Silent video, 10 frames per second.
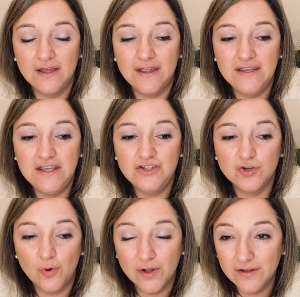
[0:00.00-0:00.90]
Each
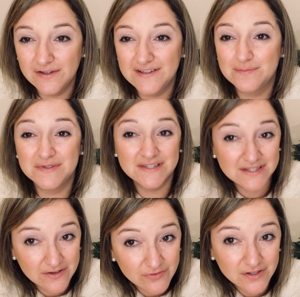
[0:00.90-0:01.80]
oil is
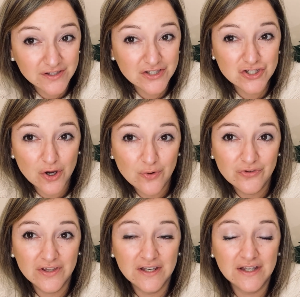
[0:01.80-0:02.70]
specifically
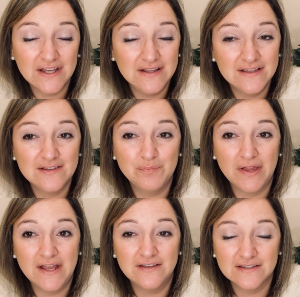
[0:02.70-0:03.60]
chosen in this
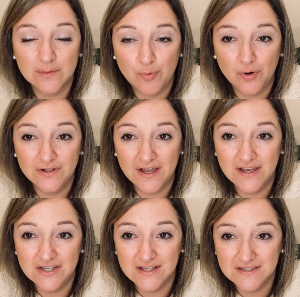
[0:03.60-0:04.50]
blend to support
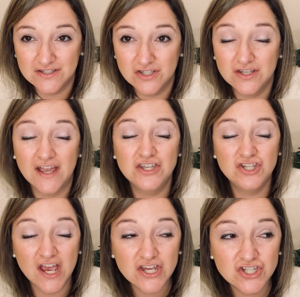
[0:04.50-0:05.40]

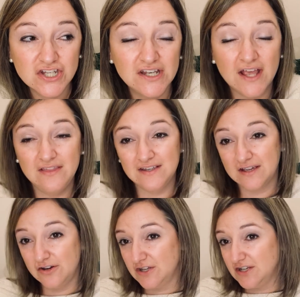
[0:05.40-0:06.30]
digestion and the
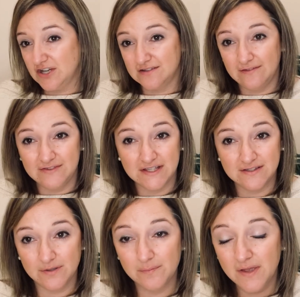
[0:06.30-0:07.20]
entire digestive
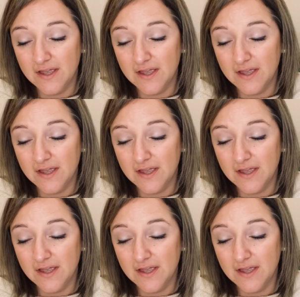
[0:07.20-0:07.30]
system.